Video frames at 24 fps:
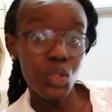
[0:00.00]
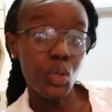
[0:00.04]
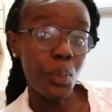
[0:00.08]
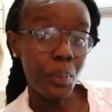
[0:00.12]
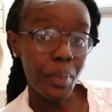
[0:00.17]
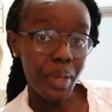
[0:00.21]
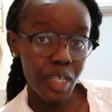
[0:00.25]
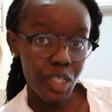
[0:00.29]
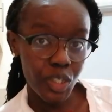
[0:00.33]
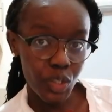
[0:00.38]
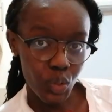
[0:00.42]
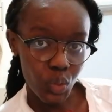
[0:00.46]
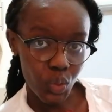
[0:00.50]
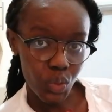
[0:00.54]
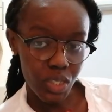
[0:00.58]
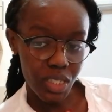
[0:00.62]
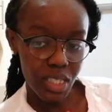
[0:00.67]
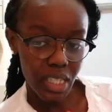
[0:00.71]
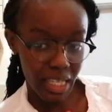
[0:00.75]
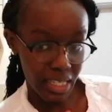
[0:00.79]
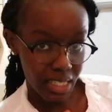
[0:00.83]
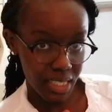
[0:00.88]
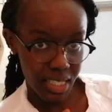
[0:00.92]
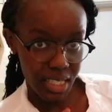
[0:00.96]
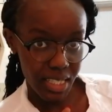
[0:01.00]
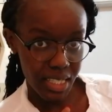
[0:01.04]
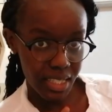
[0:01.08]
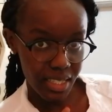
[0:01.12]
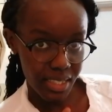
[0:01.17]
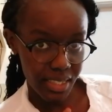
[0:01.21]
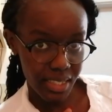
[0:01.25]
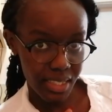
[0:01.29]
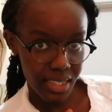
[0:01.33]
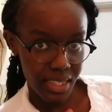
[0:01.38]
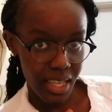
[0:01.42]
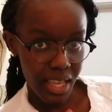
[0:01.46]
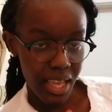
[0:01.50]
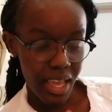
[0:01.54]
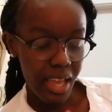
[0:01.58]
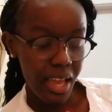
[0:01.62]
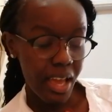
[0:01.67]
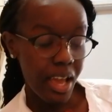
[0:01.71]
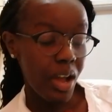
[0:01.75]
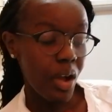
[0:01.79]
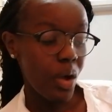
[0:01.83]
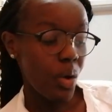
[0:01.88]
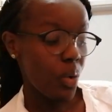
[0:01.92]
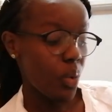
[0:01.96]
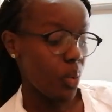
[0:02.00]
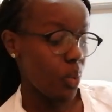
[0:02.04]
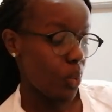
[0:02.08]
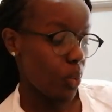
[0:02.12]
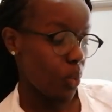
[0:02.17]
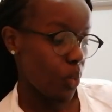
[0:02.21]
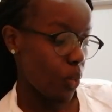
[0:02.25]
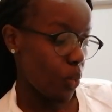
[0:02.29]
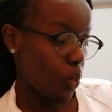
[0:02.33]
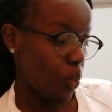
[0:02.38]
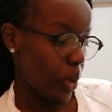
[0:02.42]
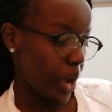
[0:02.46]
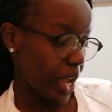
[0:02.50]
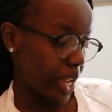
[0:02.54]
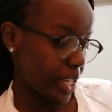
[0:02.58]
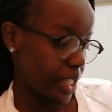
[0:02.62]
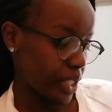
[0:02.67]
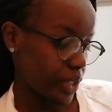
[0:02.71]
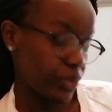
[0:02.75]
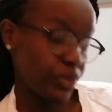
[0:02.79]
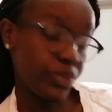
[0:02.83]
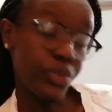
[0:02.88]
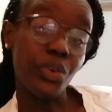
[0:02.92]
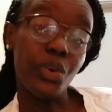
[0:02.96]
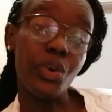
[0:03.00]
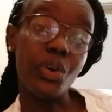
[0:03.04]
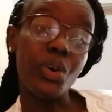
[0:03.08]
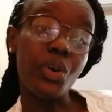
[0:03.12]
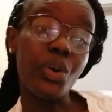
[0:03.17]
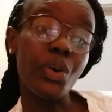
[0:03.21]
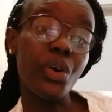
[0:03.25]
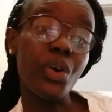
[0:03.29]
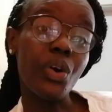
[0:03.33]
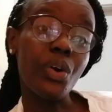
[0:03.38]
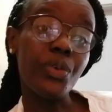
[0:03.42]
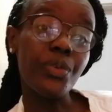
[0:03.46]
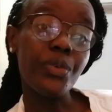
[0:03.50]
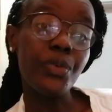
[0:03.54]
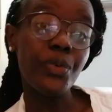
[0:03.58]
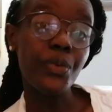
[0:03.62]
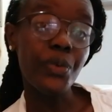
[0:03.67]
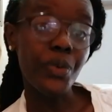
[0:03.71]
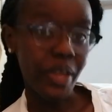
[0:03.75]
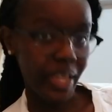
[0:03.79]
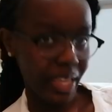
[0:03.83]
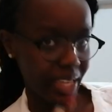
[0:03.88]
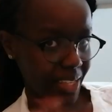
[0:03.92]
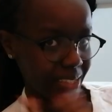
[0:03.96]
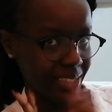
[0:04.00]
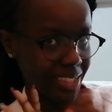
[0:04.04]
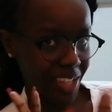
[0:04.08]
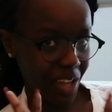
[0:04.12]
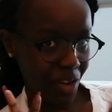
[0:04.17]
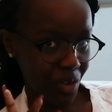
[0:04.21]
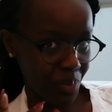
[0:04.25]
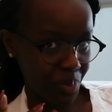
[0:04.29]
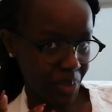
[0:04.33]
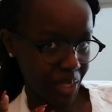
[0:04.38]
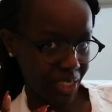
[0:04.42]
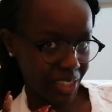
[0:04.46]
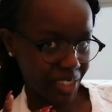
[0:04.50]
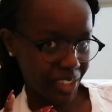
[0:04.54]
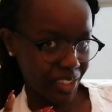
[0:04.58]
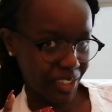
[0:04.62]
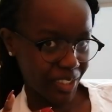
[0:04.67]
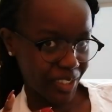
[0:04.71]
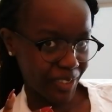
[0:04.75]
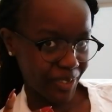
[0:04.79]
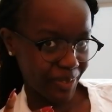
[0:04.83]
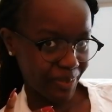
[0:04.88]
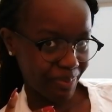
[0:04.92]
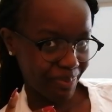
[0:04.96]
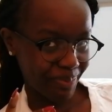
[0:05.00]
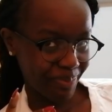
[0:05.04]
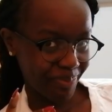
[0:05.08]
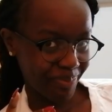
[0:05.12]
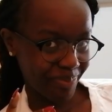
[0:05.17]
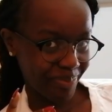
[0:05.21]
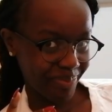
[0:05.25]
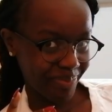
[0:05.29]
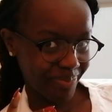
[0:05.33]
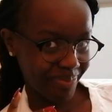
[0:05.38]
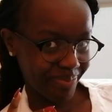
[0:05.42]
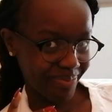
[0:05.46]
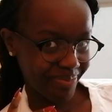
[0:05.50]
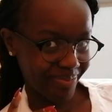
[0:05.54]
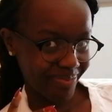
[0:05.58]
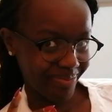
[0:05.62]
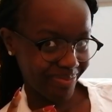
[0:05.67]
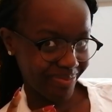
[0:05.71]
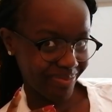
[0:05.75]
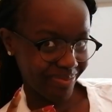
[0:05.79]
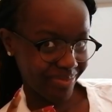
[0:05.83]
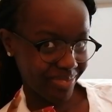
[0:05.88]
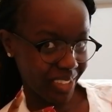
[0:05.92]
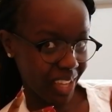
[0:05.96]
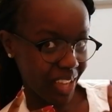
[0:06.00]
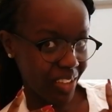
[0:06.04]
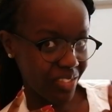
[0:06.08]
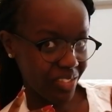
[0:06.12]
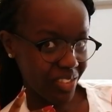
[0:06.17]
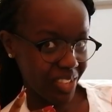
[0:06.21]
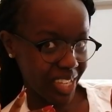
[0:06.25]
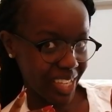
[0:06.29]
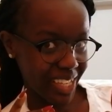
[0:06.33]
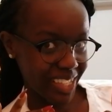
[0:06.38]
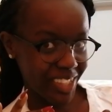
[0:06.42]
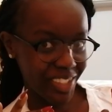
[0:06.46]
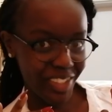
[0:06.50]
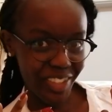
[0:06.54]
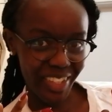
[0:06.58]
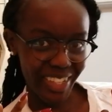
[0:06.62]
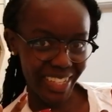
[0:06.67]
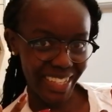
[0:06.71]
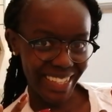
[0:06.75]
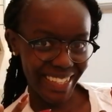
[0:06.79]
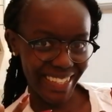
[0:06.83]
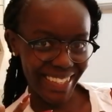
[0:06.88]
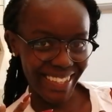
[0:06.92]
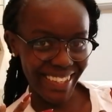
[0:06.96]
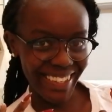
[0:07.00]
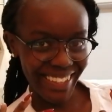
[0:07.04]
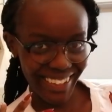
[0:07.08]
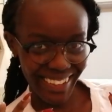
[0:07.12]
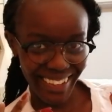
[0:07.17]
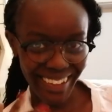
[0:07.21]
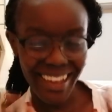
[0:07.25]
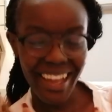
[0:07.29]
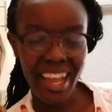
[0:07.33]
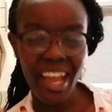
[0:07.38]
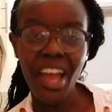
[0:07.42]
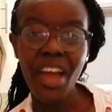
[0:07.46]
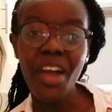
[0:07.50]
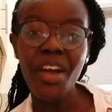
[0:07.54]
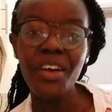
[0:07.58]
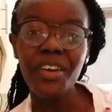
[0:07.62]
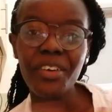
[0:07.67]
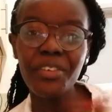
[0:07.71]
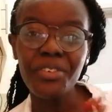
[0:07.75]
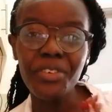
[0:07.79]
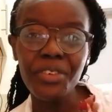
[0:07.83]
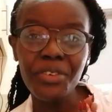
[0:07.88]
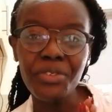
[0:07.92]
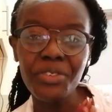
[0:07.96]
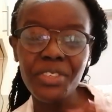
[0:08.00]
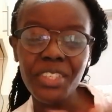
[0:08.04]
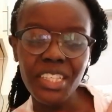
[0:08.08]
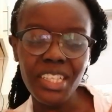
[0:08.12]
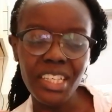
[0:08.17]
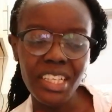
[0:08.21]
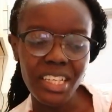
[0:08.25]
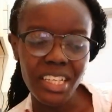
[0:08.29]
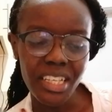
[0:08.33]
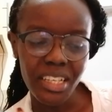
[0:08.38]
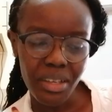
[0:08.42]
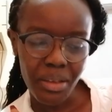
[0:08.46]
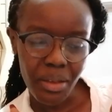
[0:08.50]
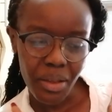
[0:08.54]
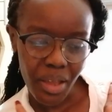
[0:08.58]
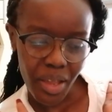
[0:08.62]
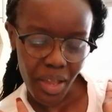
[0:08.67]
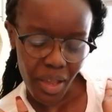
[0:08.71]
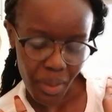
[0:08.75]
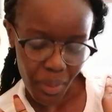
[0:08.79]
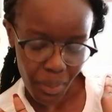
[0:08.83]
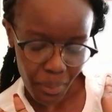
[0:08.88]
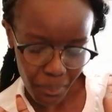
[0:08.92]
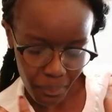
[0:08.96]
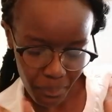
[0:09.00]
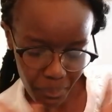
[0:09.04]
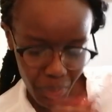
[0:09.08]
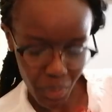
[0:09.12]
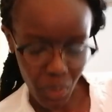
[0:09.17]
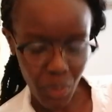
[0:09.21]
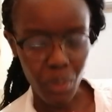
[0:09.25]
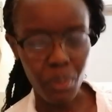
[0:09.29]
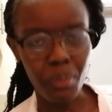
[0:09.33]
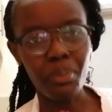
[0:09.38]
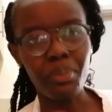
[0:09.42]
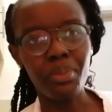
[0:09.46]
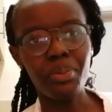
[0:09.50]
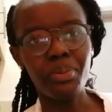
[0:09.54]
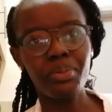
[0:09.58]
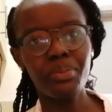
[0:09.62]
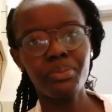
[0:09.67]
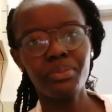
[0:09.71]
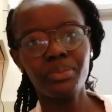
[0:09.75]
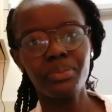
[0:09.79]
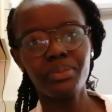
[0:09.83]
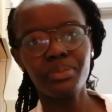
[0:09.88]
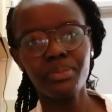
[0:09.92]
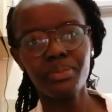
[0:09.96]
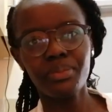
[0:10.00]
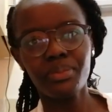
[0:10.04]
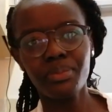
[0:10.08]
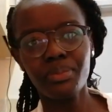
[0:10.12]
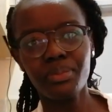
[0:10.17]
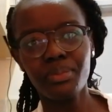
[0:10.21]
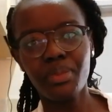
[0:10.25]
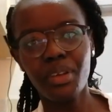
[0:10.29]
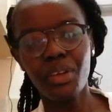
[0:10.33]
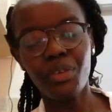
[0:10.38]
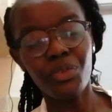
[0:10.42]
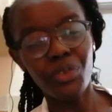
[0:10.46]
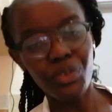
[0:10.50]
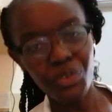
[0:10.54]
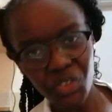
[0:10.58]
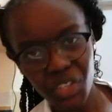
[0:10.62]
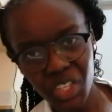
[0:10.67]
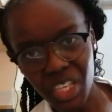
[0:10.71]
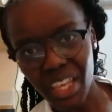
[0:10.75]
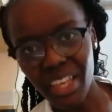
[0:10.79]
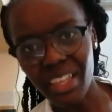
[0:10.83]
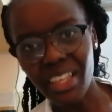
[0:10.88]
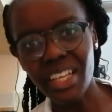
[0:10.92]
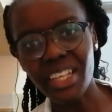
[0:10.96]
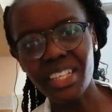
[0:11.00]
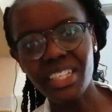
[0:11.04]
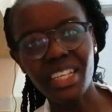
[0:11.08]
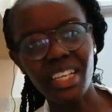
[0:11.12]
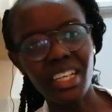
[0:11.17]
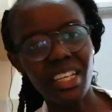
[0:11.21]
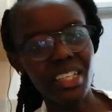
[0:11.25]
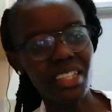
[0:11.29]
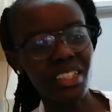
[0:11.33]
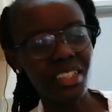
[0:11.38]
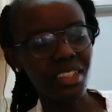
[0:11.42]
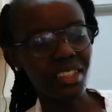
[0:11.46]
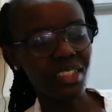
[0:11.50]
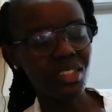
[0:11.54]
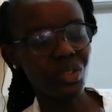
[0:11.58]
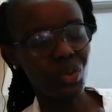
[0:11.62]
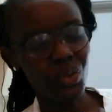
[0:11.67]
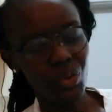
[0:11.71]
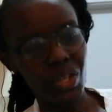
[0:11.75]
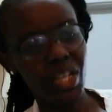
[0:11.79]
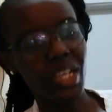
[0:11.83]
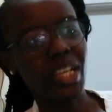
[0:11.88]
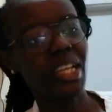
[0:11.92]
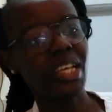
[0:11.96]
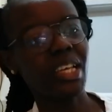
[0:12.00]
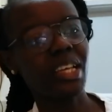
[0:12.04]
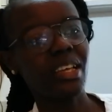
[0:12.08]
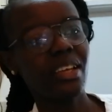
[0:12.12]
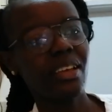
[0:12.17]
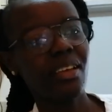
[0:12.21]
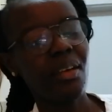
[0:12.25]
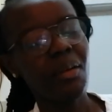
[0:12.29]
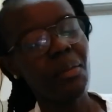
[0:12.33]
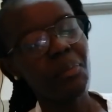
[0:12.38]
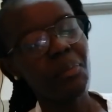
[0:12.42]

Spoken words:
tomatoes that is, went for, guess how much? Have you guessed already? 50 bob. 50 Kenya shillings only.